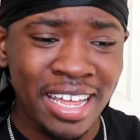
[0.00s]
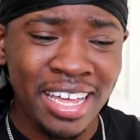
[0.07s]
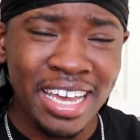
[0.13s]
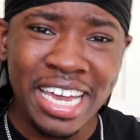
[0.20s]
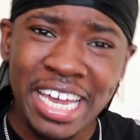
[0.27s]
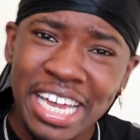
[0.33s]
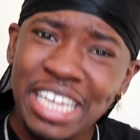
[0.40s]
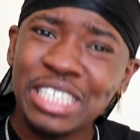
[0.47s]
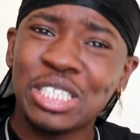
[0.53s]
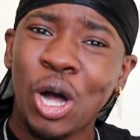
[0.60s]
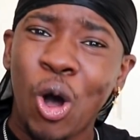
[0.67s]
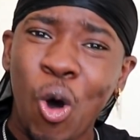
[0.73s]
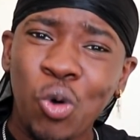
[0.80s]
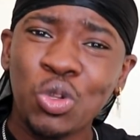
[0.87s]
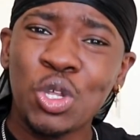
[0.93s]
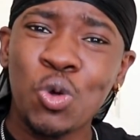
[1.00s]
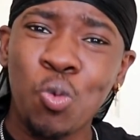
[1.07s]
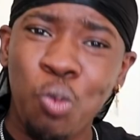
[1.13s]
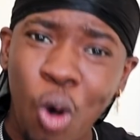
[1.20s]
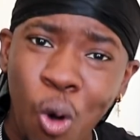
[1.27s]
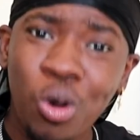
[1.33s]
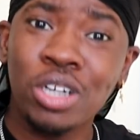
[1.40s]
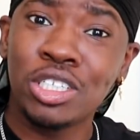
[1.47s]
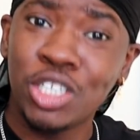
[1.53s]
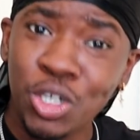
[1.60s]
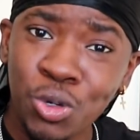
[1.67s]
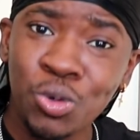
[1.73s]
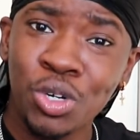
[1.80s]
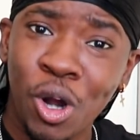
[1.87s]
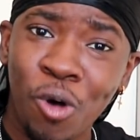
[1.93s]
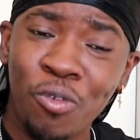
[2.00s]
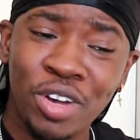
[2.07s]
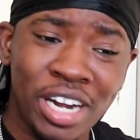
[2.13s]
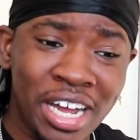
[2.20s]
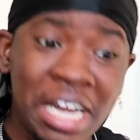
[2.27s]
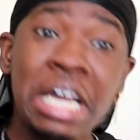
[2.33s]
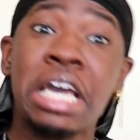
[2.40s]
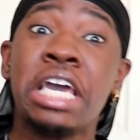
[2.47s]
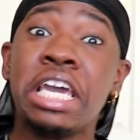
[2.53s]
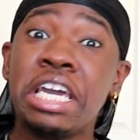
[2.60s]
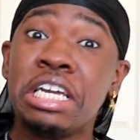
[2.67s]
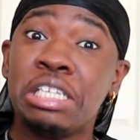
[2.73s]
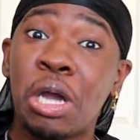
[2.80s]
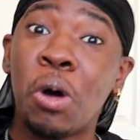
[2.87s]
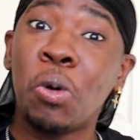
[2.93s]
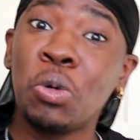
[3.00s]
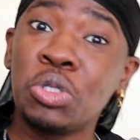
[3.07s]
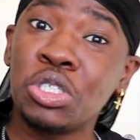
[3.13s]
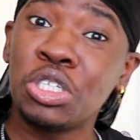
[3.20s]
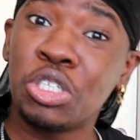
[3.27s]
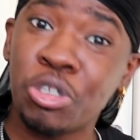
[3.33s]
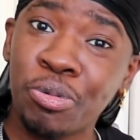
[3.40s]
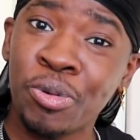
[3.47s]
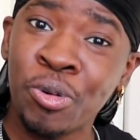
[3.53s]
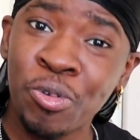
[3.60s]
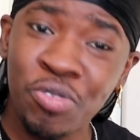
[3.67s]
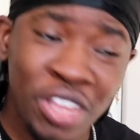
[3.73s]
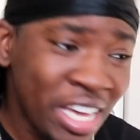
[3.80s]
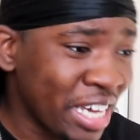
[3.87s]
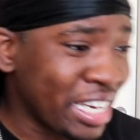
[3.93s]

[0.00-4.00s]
And he's the only woke dude over there. He knows the truth.